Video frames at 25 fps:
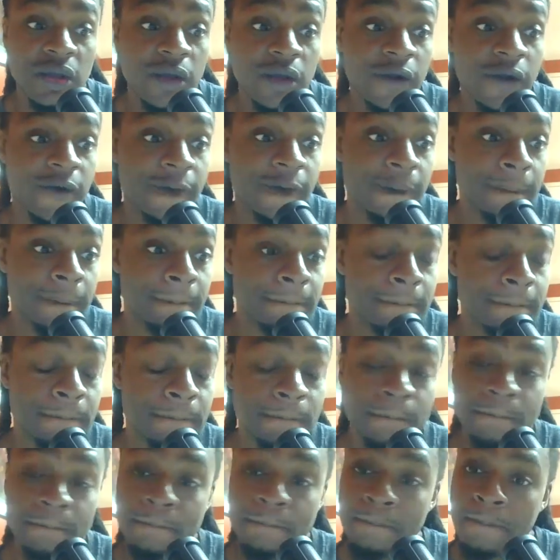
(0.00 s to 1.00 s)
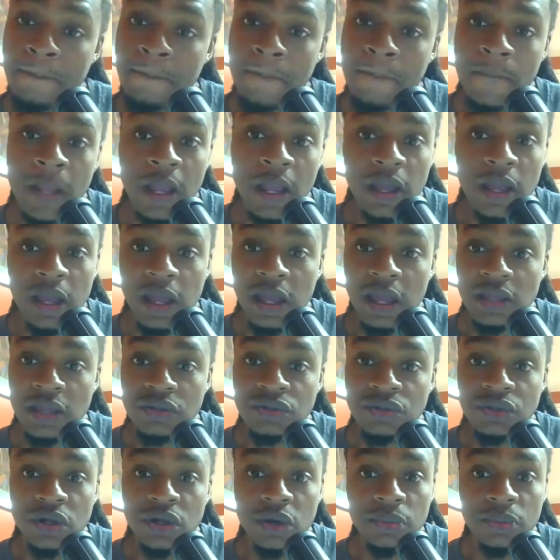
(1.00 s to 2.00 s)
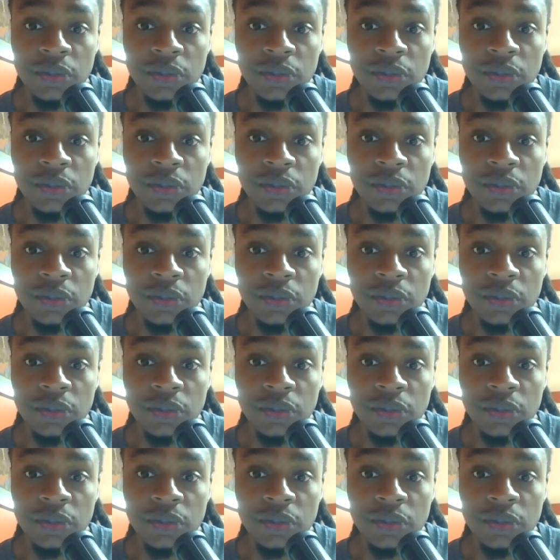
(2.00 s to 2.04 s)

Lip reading: And we're